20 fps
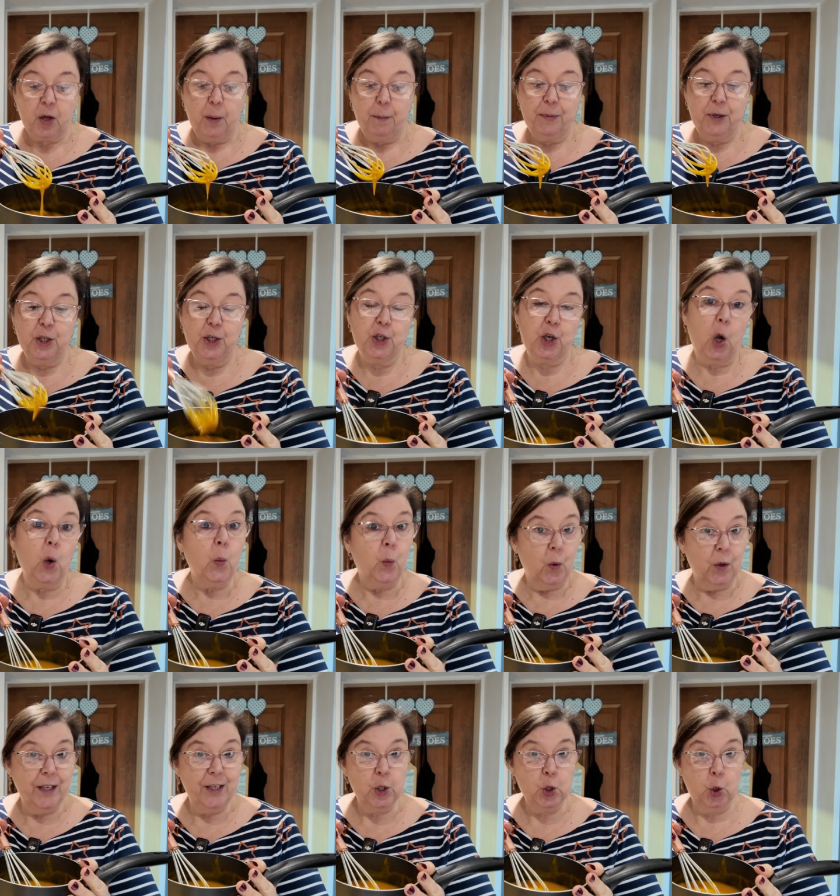But you don't
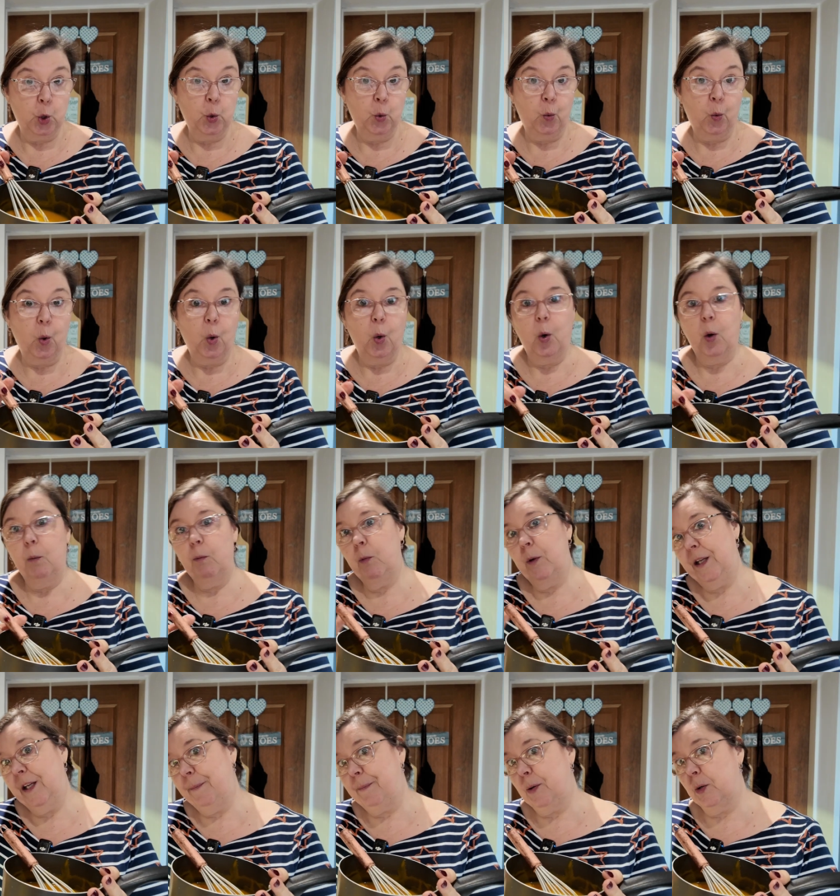want it too warm when you're